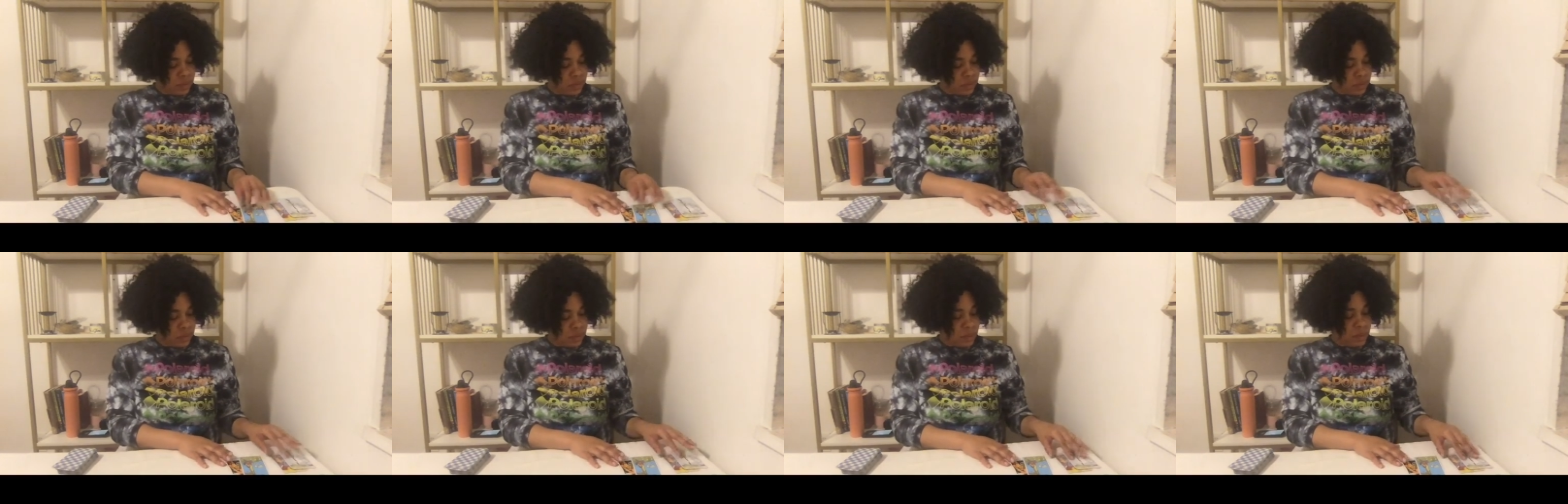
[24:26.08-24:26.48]

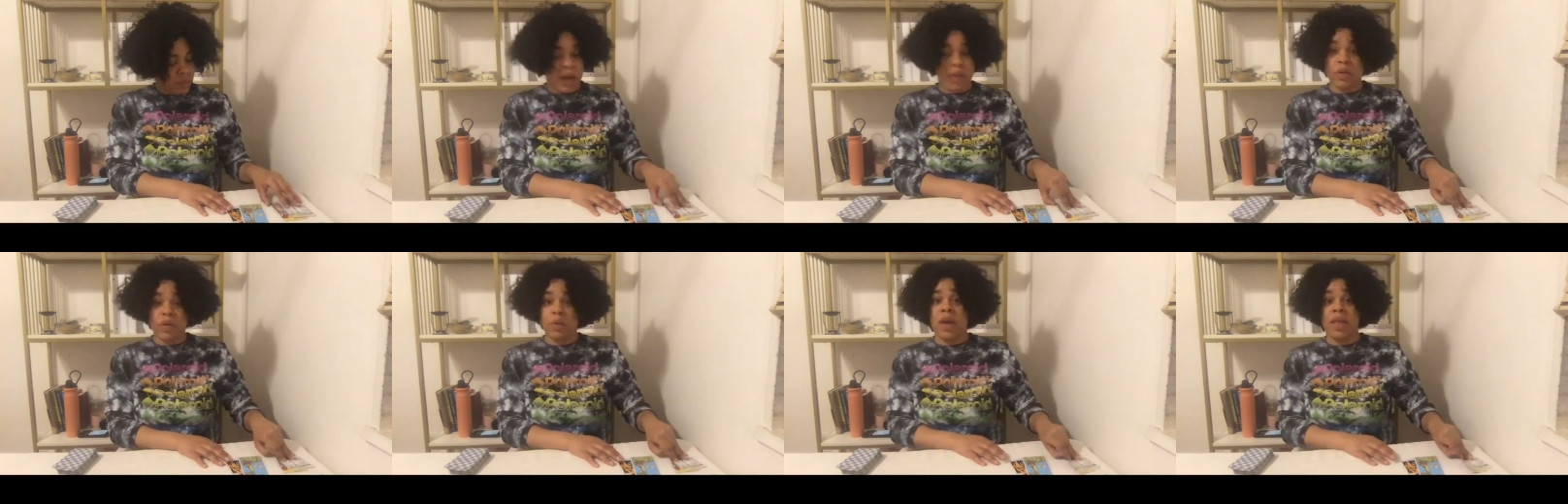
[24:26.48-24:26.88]
By
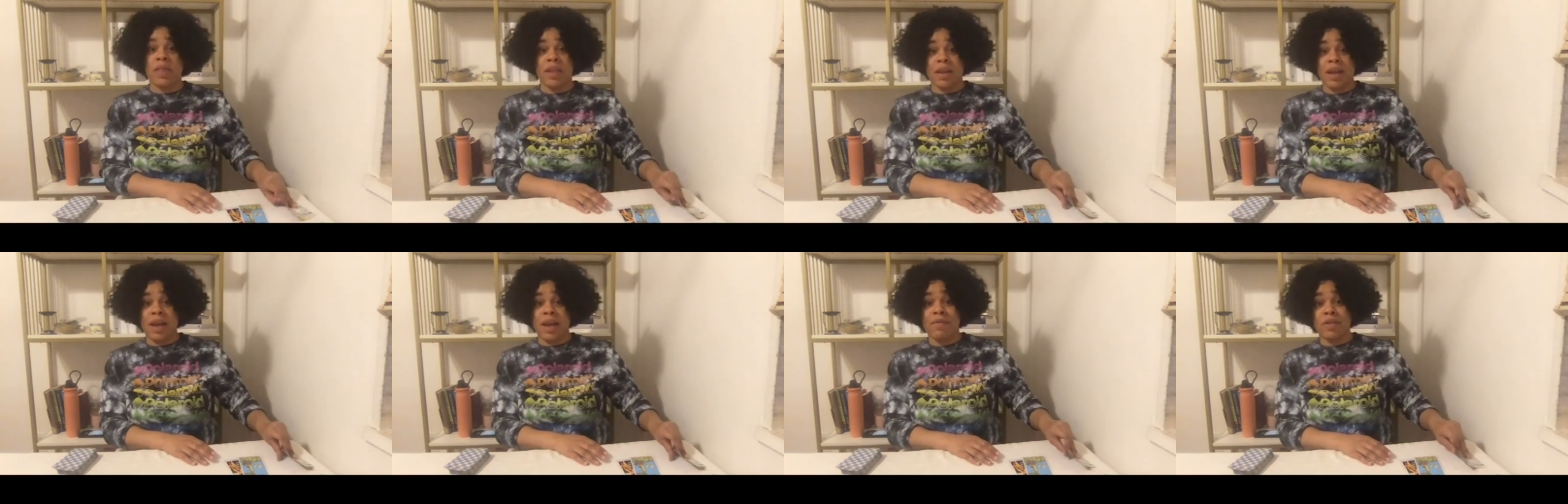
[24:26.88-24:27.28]
the way, the
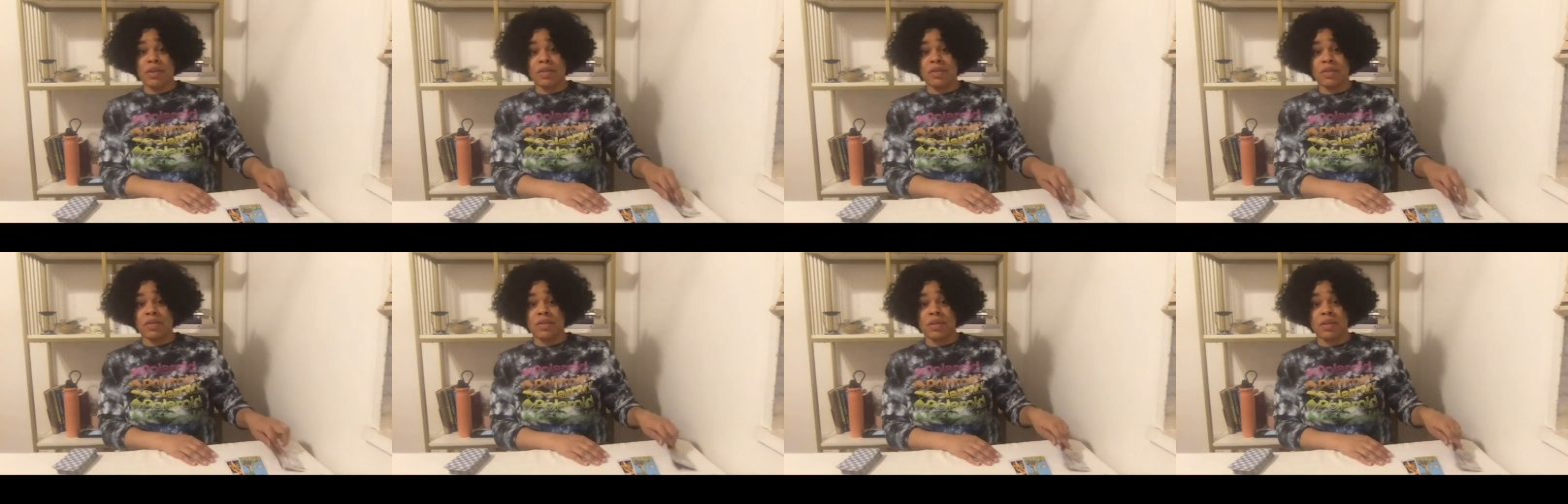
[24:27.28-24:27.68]

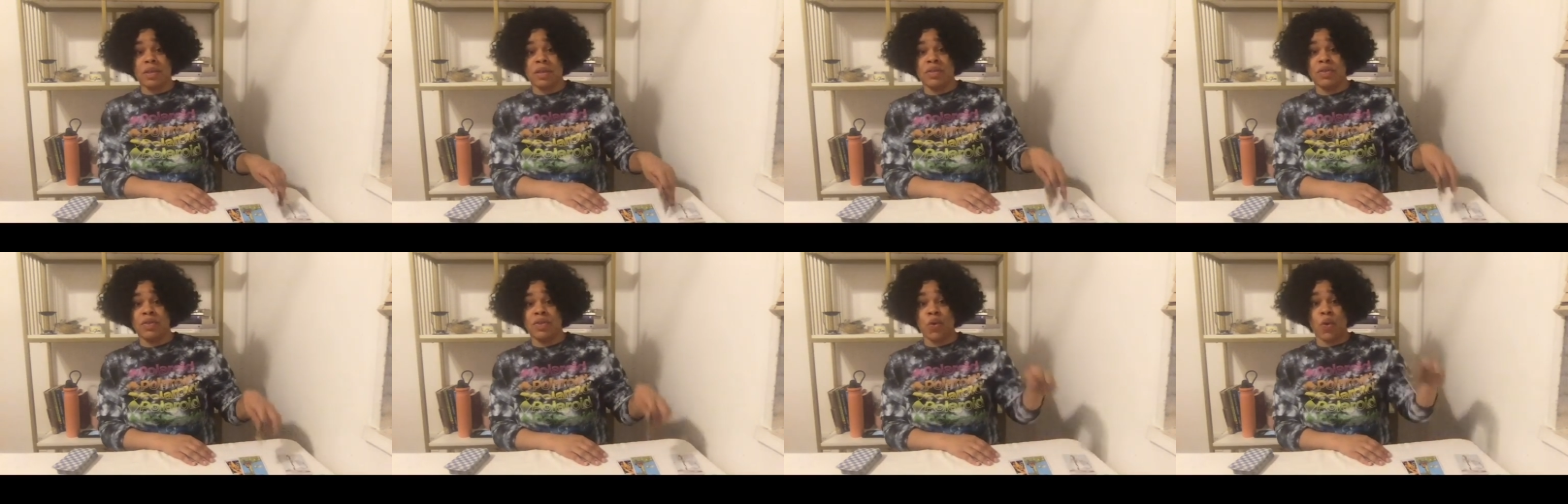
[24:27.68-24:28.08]
Lovers
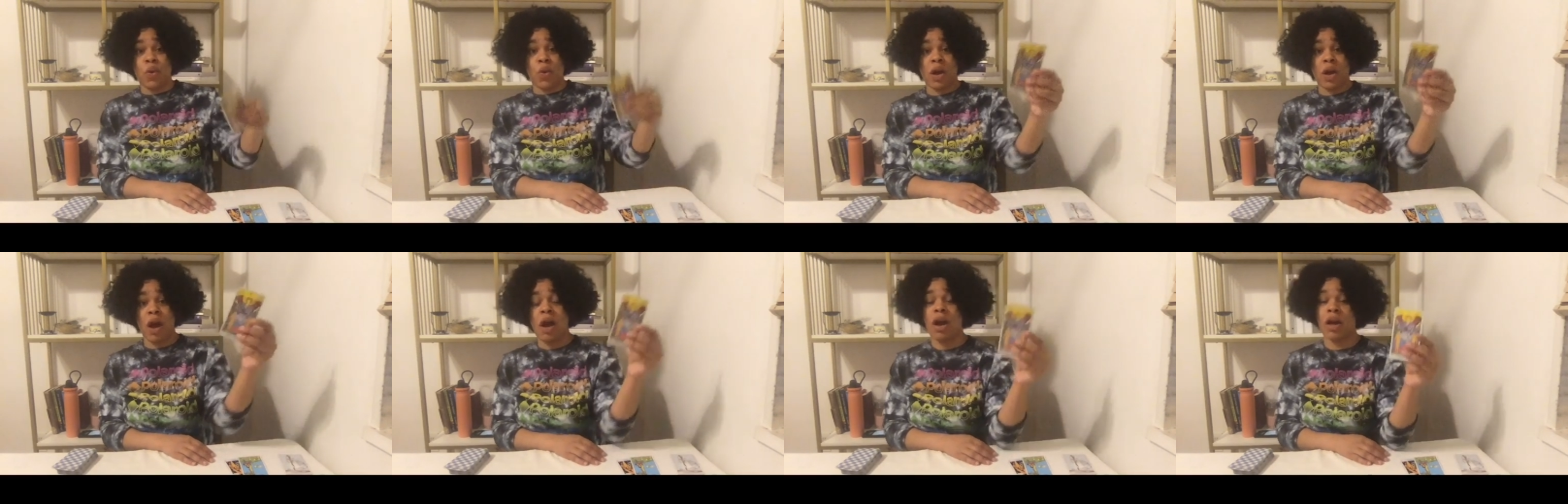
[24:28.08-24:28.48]
is your
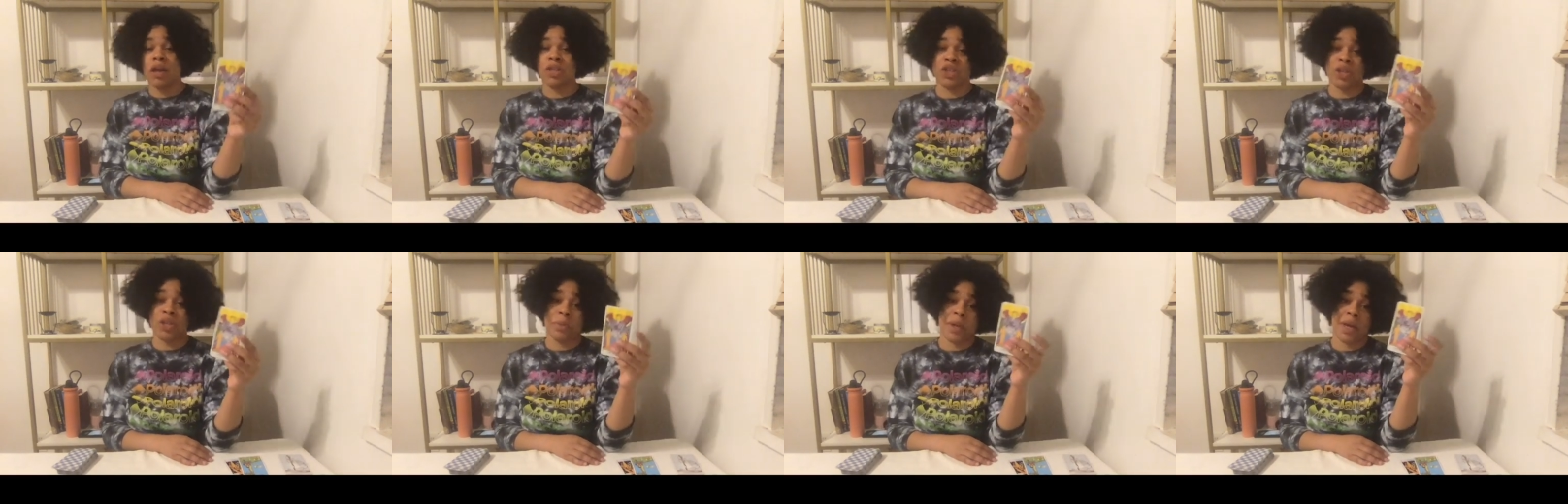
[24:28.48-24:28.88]
card,
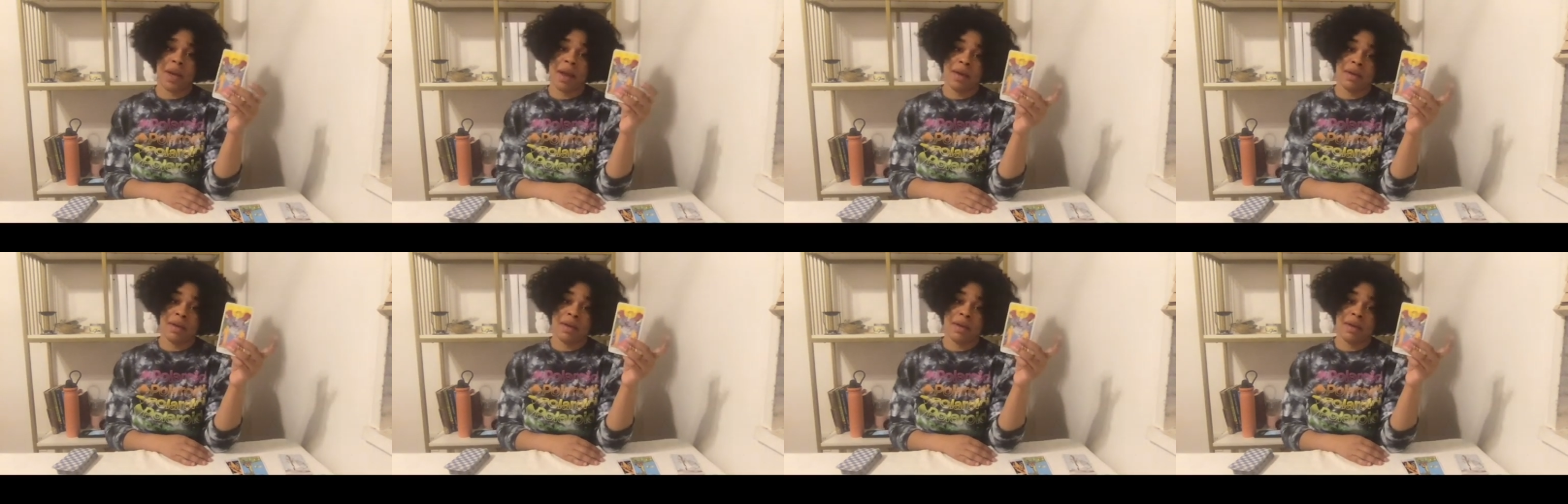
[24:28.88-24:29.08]
Gemini.